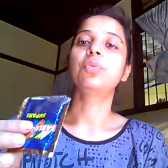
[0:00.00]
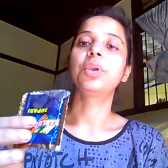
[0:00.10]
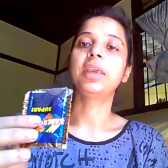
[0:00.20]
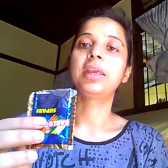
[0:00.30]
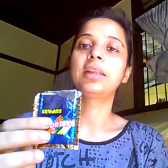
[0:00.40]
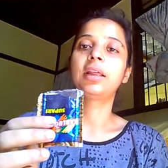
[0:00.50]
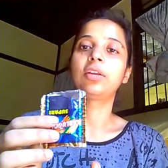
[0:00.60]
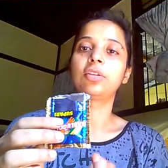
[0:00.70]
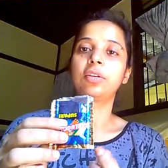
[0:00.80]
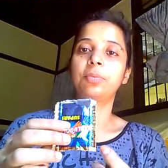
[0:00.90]
we get a
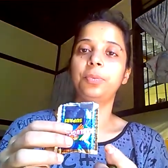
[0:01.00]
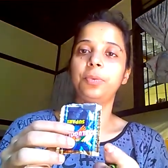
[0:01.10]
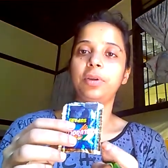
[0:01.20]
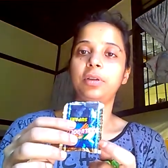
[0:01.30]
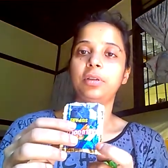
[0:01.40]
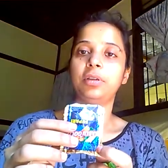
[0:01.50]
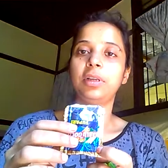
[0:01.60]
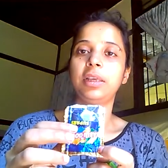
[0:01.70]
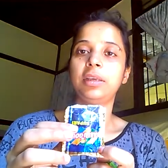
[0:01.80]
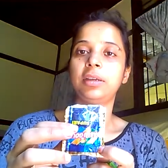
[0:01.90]
lot of
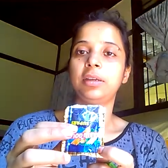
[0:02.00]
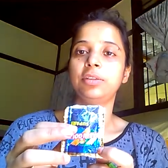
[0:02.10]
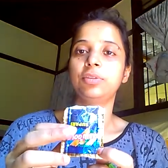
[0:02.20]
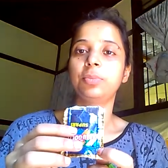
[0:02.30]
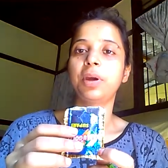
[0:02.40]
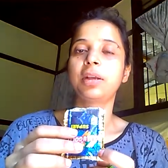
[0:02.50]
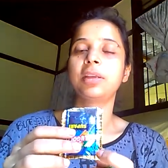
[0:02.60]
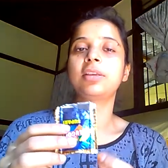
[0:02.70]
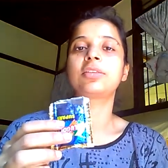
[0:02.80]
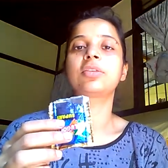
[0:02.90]

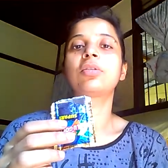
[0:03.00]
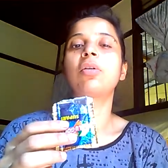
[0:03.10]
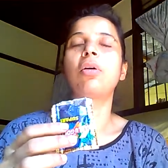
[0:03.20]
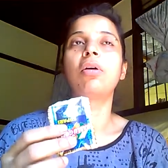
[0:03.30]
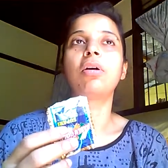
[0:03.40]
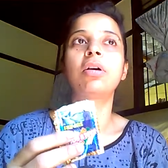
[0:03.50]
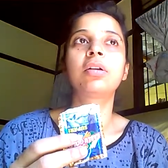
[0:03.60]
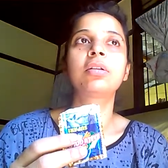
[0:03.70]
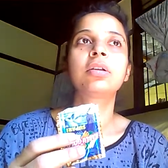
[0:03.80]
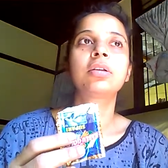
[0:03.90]
suparis
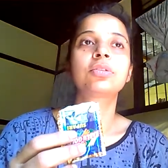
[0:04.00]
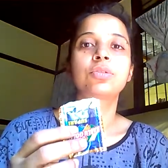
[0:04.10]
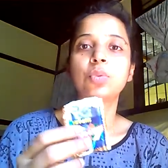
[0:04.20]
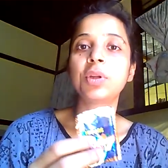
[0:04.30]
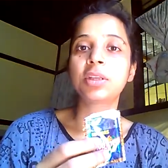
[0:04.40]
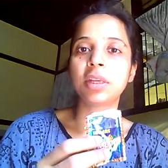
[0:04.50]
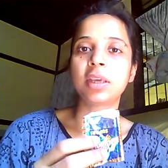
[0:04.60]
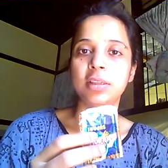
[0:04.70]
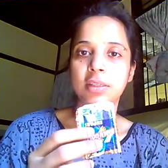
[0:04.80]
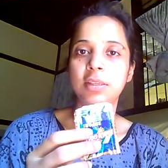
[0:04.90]
or sweet
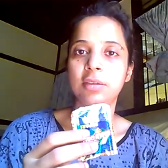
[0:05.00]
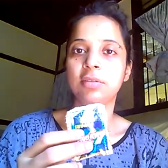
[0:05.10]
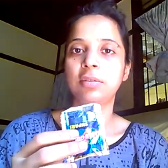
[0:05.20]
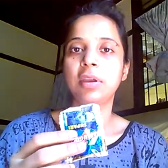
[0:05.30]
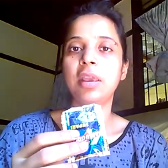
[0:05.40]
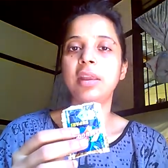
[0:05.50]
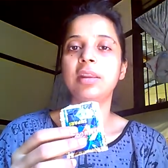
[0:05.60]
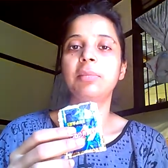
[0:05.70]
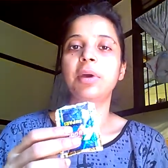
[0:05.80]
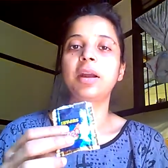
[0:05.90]
things in
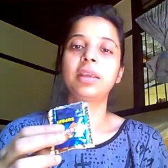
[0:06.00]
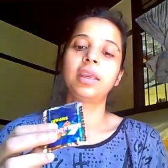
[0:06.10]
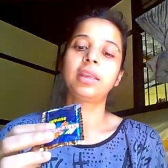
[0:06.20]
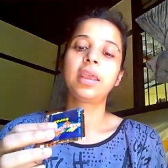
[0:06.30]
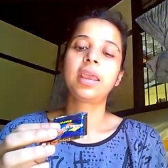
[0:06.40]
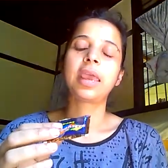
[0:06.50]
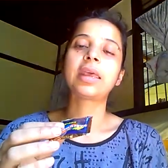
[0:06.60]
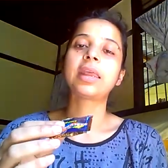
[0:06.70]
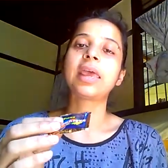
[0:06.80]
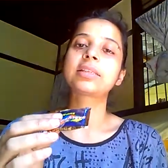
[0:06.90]
the market,
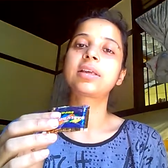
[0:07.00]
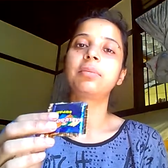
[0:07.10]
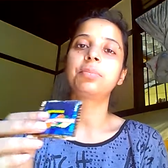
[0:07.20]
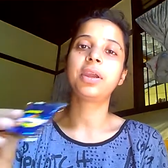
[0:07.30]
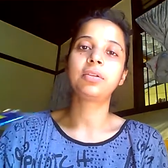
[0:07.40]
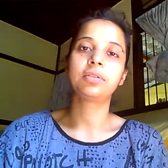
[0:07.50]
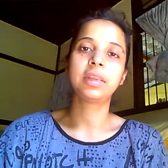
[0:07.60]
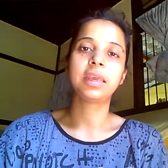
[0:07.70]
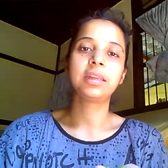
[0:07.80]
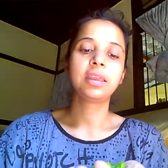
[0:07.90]
and as compared to
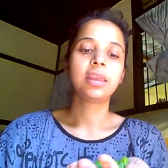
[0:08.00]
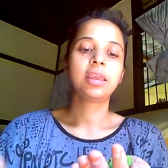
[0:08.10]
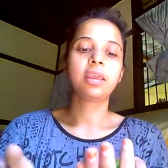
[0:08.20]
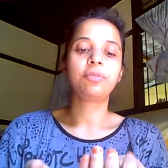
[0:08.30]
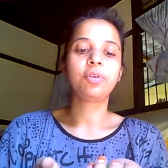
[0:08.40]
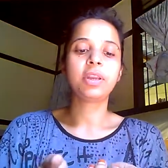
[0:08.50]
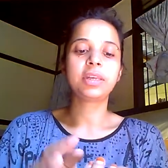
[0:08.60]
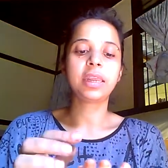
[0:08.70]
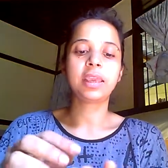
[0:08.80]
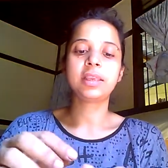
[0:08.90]
that, if we
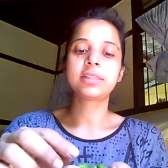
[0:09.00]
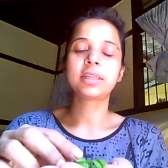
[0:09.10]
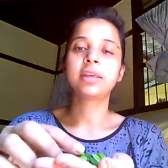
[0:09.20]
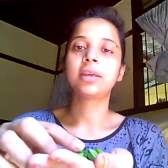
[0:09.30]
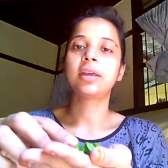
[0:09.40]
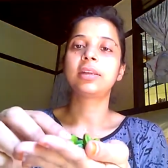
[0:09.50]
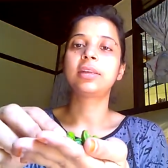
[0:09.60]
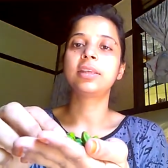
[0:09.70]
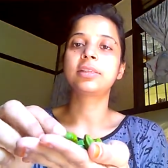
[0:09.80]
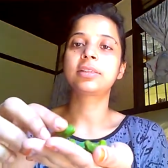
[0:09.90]
taste
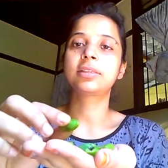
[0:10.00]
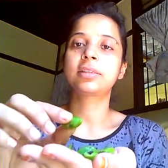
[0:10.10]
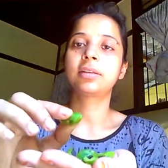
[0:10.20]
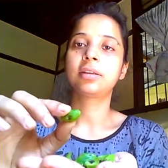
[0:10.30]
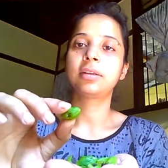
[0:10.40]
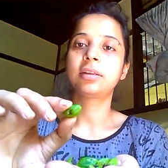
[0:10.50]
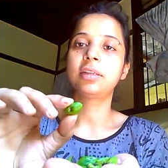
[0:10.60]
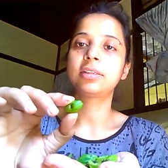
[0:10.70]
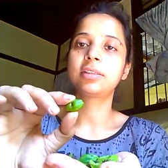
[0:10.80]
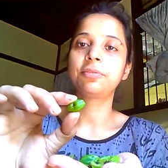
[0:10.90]
this
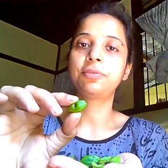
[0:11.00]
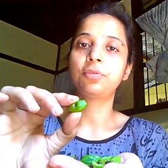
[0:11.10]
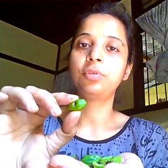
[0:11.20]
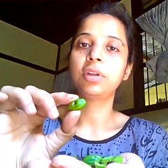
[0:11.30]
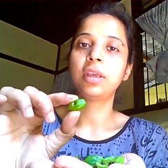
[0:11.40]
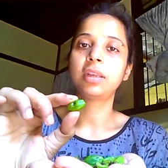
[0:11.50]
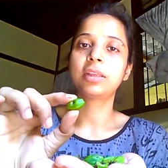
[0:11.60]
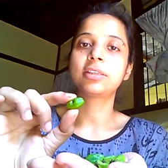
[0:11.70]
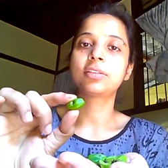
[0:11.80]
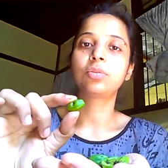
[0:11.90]
is a fruit,
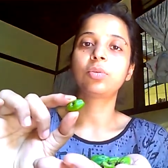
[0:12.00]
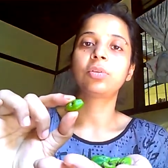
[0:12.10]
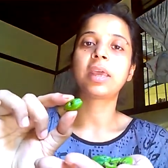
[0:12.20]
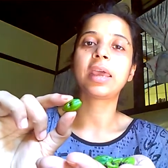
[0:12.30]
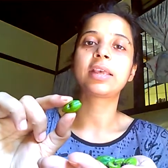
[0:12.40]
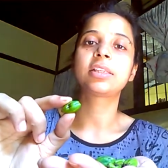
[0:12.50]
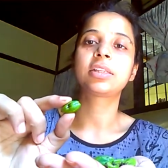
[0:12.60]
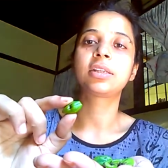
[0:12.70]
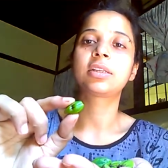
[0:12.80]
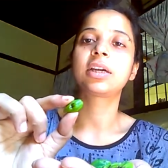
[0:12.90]
this is known
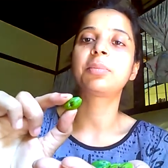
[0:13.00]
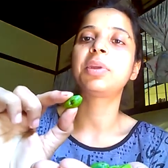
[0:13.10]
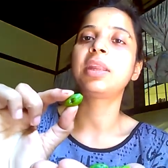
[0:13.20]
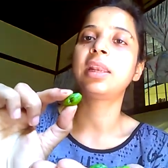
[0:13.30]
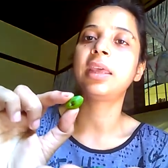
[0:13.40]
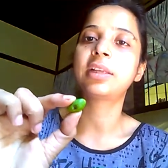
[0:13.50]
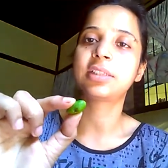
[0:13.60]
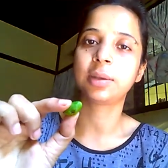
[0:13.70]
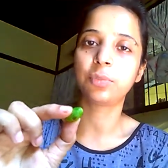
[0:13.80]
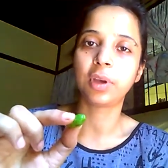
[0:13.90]
as Terminalia
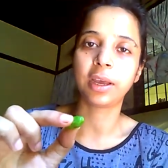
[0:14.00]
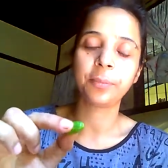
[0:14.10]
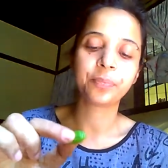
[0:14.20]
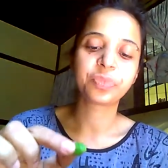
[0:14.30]
cebula.